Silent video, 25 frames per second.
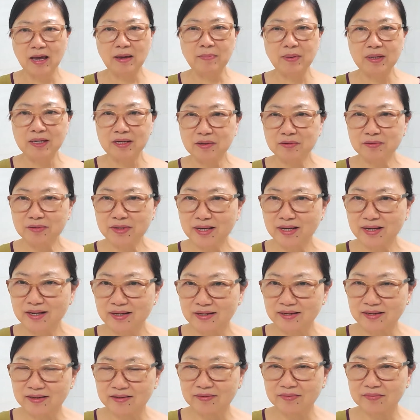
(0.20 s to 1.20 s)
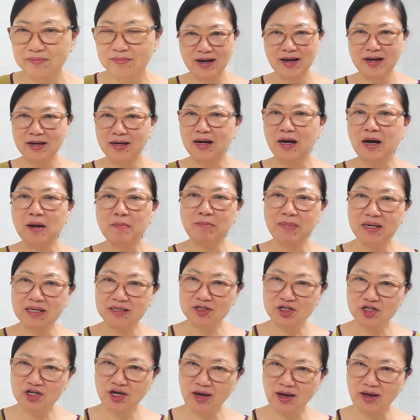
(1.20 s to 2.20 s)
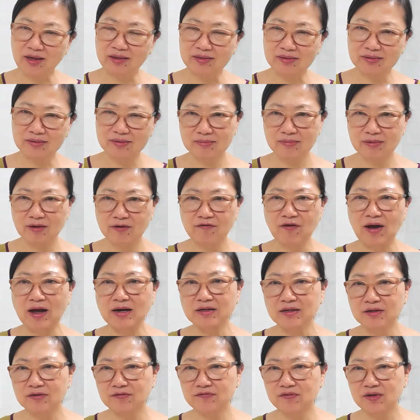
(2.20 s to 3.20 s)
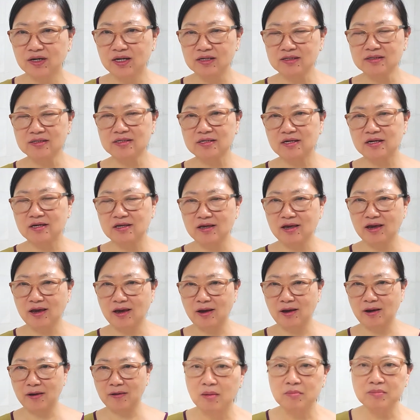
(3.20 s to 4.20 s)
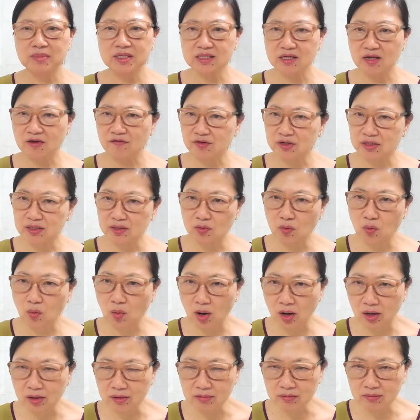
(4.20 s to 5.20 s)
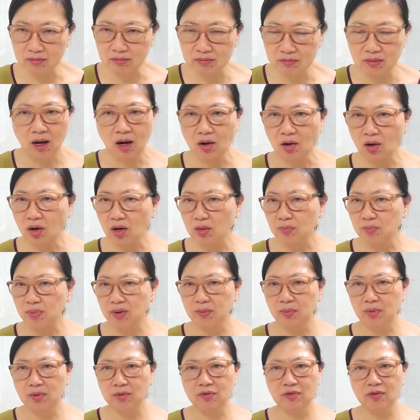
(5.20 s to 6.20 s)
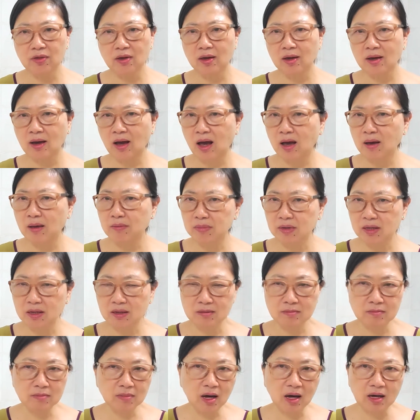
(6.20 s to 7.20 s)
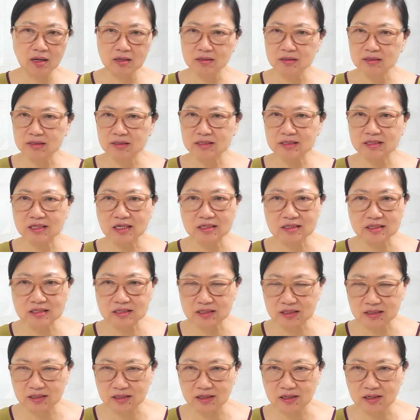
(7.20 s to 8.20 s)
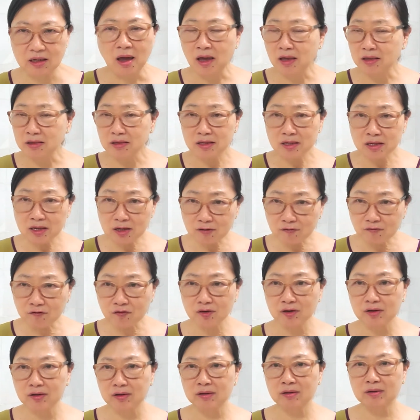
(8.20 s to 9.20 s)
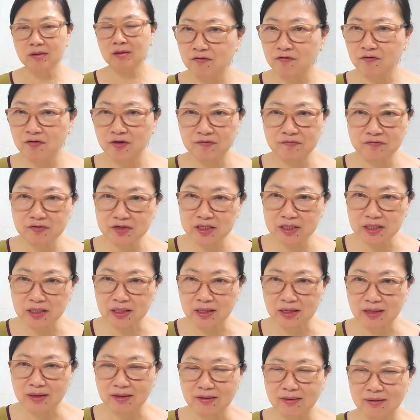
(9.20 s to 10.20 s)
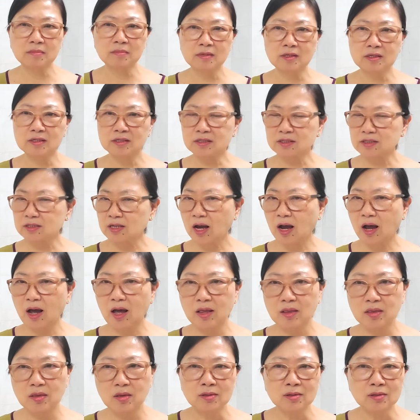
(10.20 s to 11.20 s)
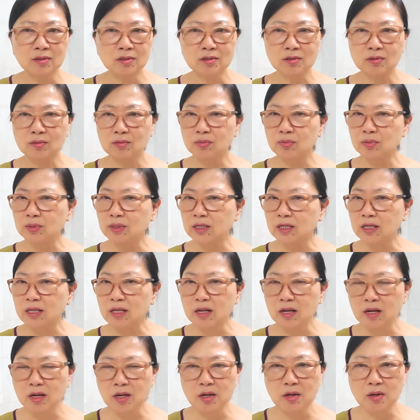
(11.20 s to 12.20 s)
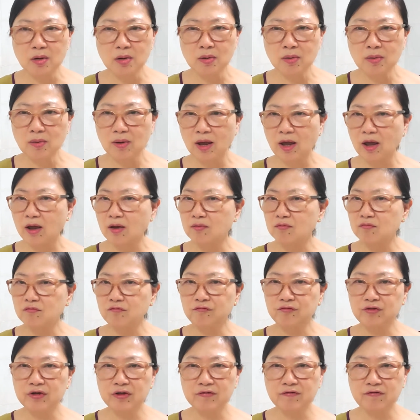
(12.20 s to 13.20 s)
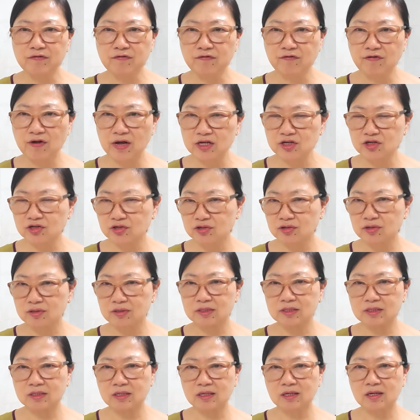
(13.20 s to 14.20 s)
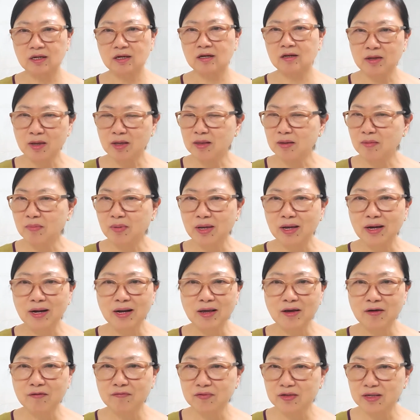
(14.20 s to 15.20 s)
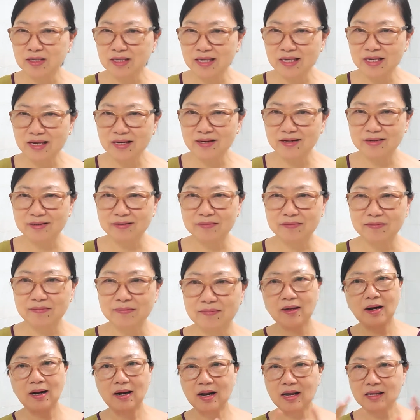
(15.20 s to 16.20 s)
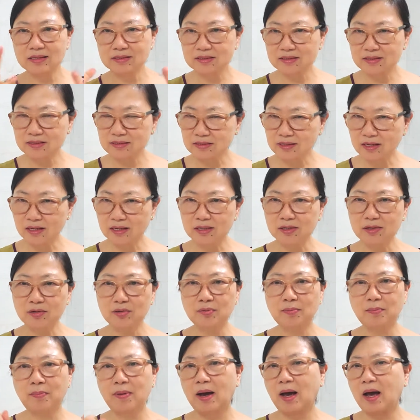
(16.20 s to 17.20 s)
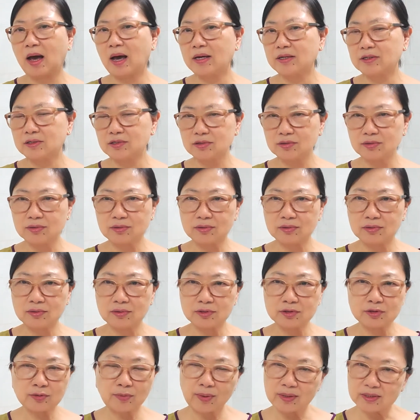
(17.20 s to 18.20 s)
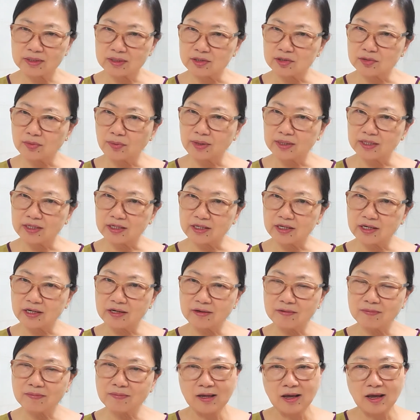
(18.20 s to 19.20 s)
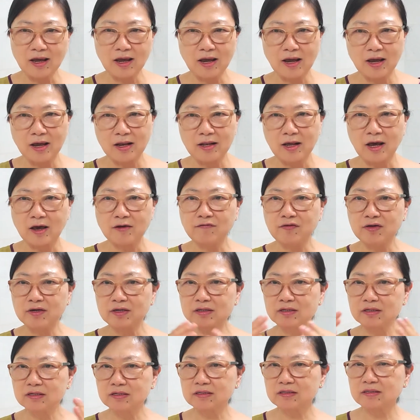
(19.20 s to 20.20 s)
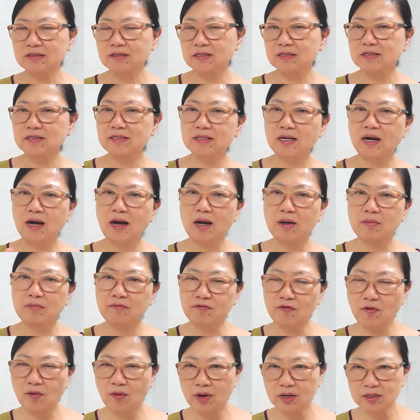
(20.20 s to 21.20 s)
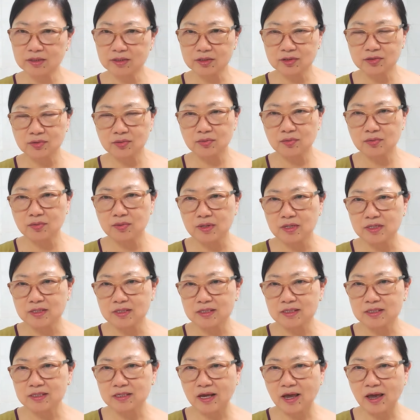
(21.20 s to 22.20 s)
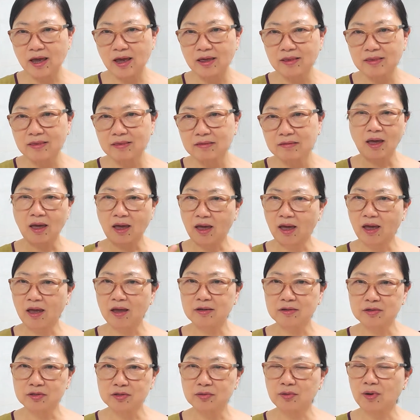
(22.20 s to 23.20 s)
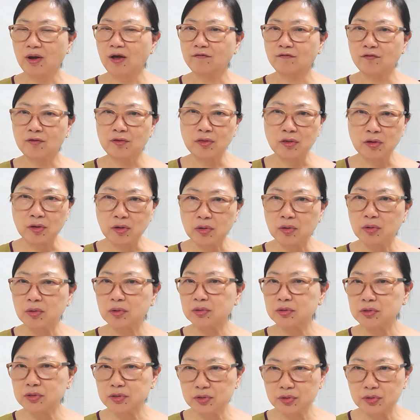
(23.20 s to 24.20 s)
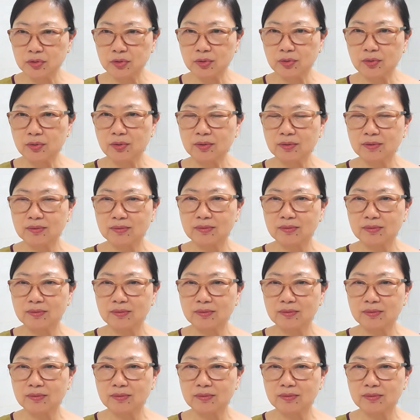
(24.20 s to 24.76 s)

Happy New Year! I'm Ling Chan, founder of Ling Skincare. I'm 71. A lot of people think I'm in my 60s and even 50. Start to renew and refresh your skin in the beginning of the year. Let's say goodbye to 2020. And I think this is a time for us to reset and to have a new you.